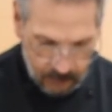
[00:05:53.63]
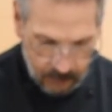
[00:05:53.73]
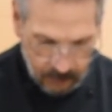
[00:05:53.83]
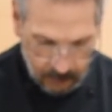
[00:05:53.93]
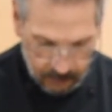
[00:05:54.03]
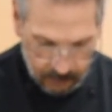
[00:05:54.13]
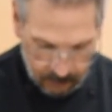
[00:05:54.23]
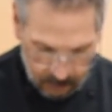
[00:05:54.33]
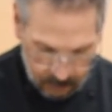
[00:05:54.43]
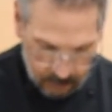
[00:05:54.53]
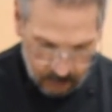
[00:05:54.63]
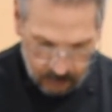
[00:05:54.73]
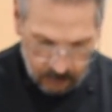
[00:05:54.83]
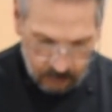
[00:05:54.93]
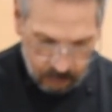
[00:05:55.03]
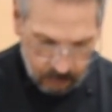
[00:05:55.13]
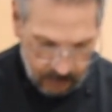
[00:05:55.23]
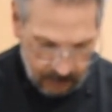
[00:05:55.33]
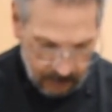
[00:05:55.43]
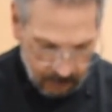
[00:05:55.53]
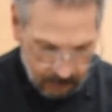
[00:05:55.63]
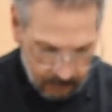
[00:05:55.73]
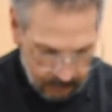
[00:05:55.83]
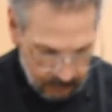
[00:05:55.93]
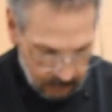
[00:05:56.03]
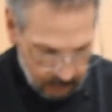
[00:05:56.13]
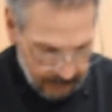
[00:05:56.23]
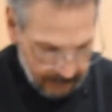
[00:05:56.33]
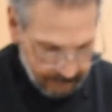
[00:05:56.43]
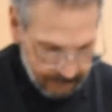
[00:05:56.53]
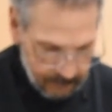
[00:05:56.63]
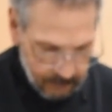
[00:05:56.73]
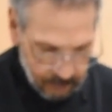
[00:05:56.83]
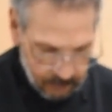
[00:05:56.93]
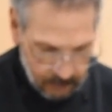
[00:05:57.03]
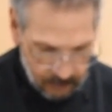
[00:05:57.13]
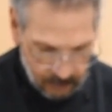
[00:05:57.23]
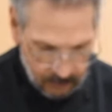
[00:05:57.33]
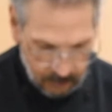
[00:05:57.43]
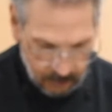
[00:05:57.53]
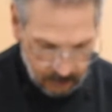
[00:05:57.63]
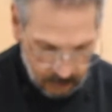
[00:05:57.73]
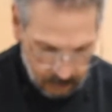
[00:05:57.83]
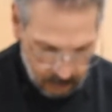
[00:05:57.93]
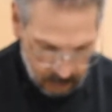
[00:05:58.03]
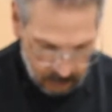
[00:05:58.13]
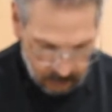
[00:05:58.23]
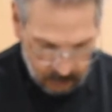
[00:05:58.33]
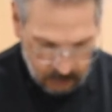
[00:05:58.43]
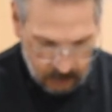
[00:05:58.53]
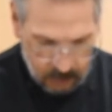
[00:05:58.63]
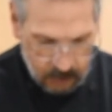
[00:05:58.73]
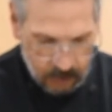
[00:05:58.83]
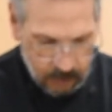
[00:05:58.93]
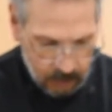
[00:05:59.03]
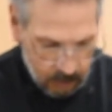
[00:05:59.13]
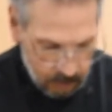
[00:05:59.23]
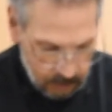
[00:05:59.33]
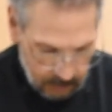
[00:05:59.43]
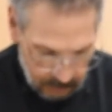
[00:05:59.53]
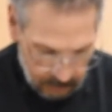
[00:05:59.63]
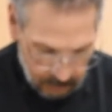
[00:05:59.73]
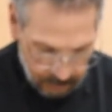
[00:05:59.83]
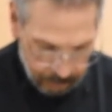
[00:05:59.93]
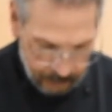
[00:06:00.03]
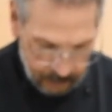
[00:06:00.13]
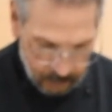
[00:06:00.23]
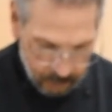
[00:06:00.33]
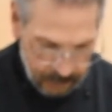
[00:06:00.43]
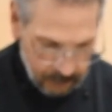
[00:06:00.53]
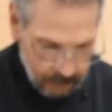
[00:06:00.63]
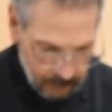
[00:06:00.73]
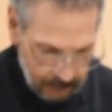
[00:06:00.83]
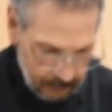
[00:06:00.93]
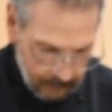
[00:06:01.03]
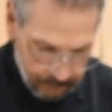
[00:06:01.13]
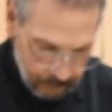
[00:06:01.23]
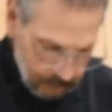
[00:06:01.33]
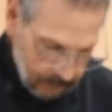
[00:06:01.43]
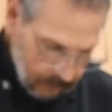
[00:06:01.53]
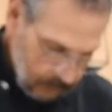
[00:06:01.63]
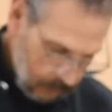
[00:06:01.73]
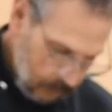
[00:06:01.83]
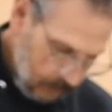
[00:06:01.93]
And so now you'll have this, and as you'll see, it'll be turkey with the skin